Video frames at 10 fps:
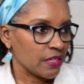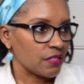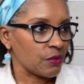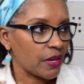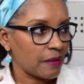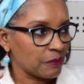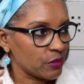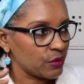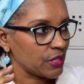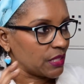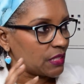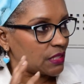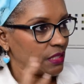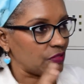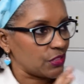So what I'm doing is
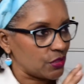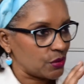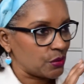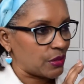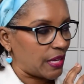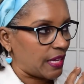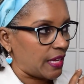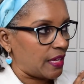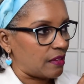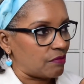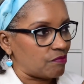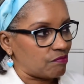giving you a